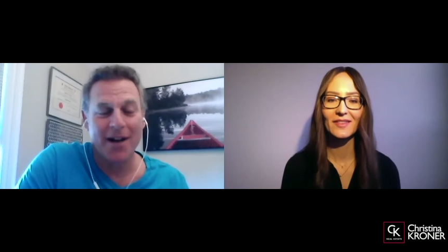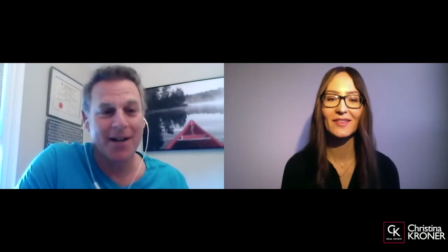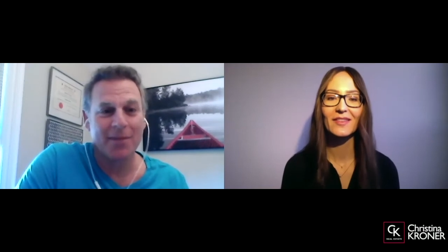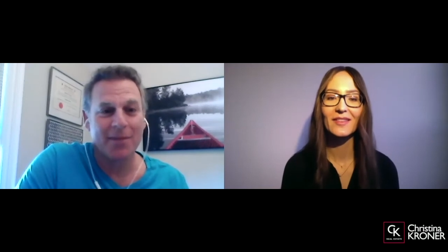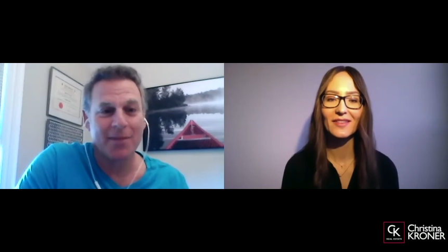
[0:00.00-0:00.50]

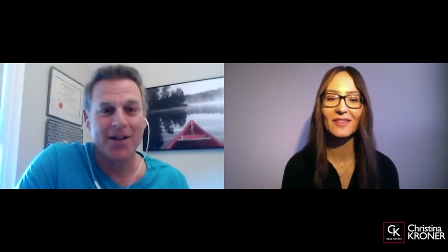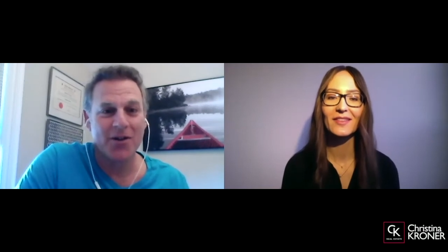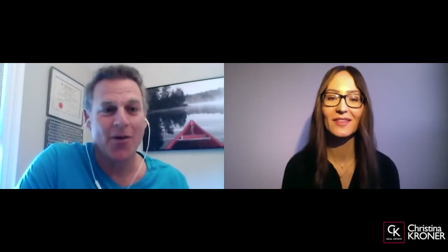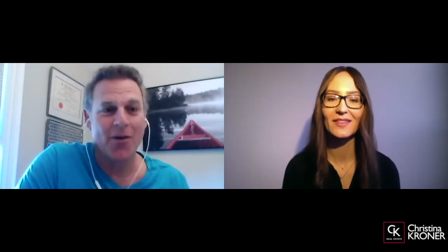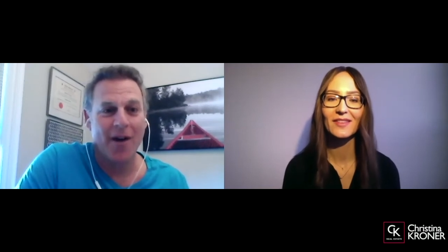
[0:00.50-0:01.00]
Speaker 1: clients in our
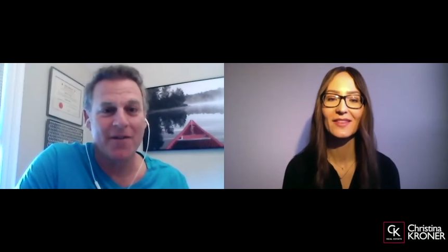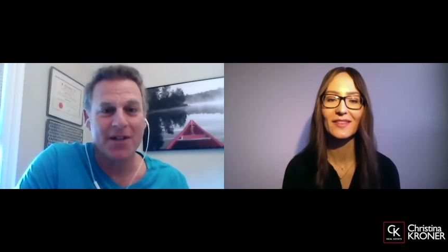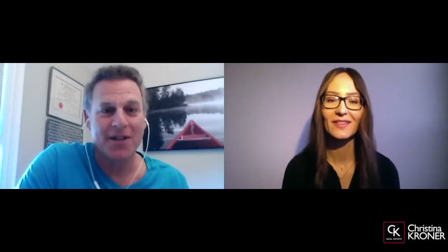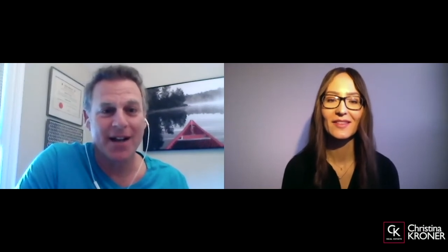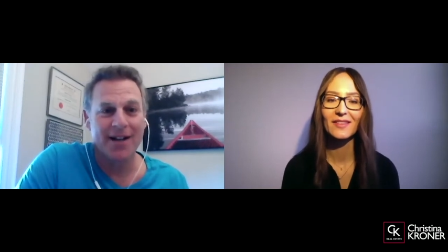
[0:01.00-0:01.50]
office
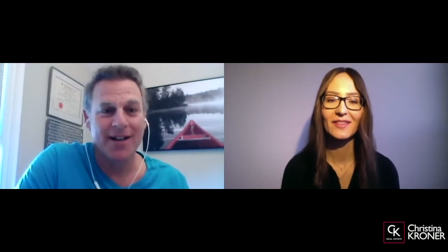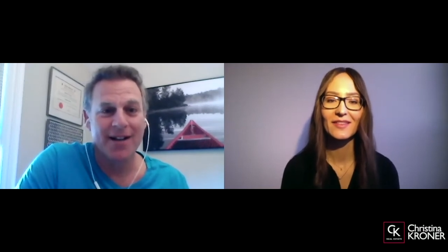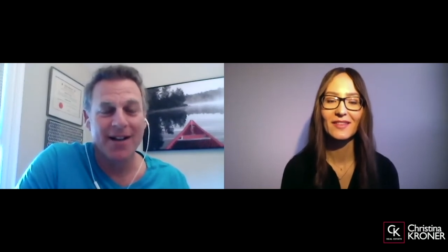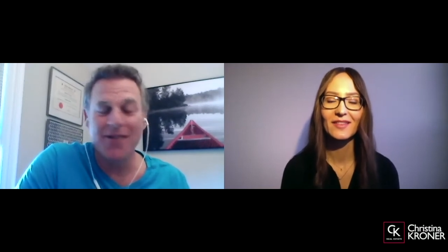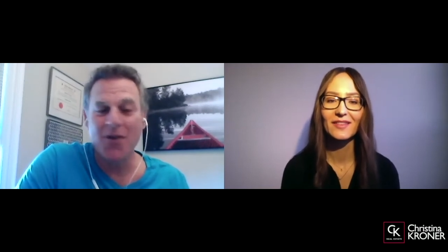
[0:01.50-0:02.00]
again
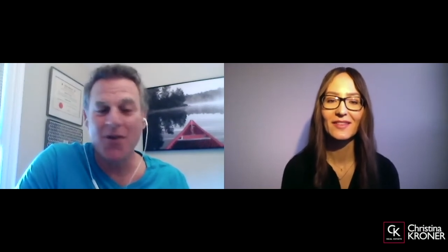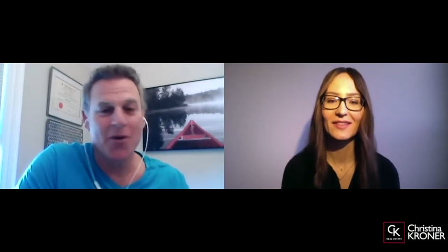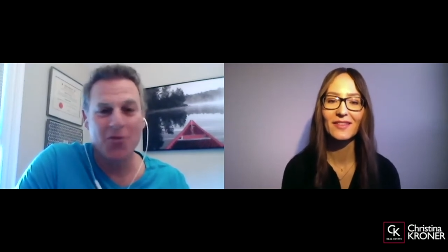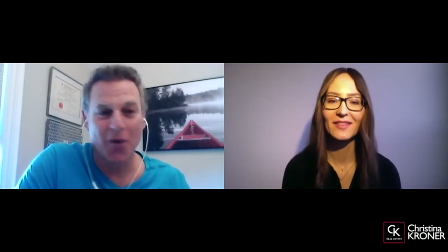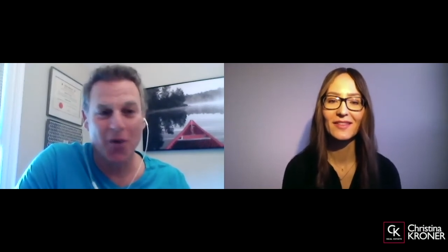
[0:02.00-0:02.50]
even though it's
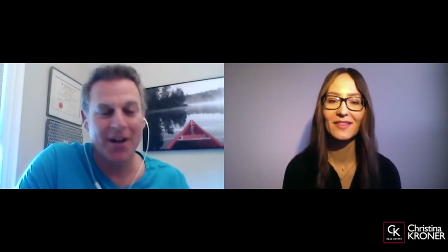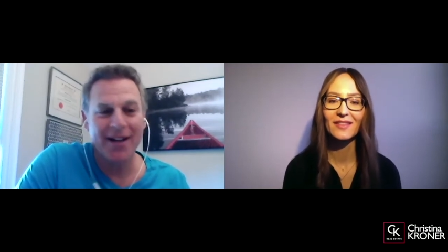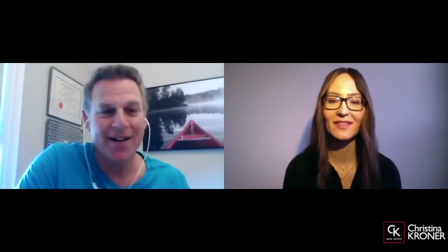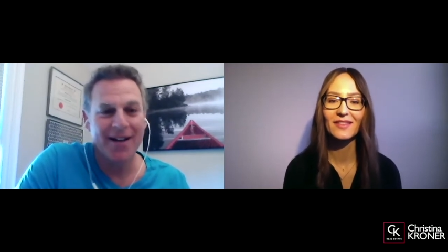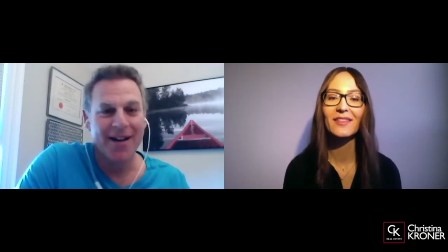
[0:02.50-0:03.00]
working
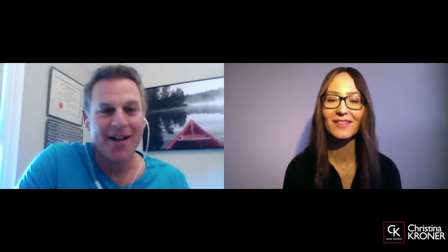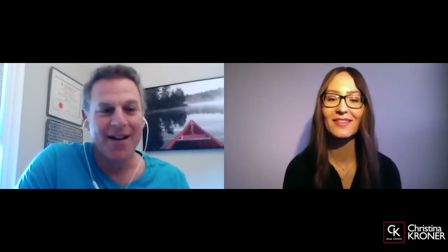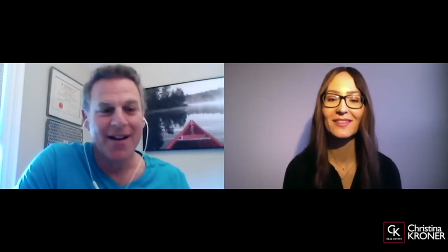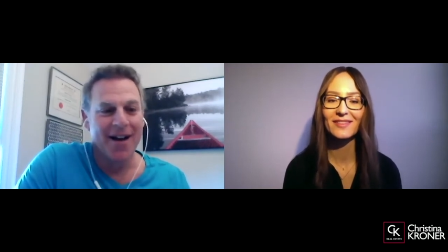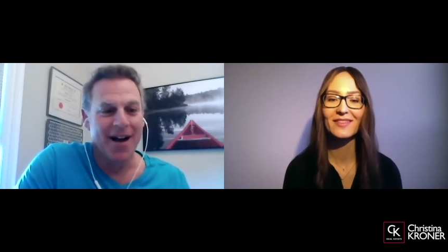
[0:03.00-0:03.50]

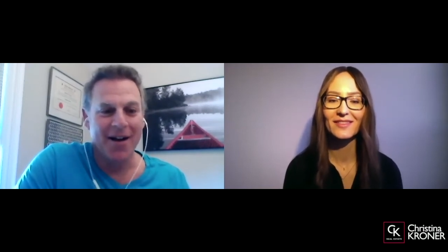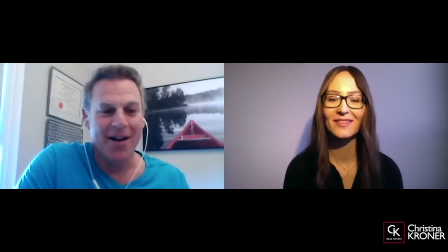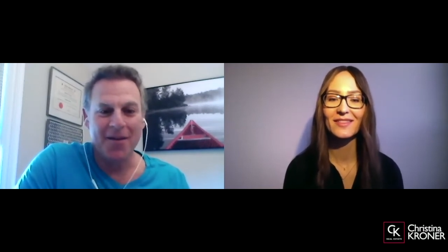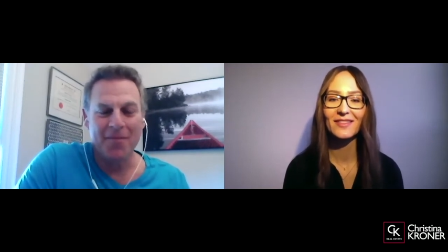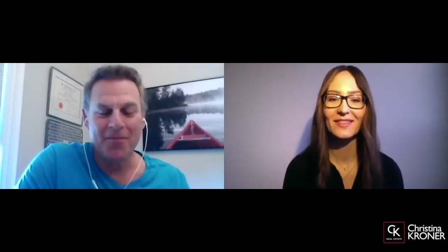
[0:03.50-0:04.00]
um,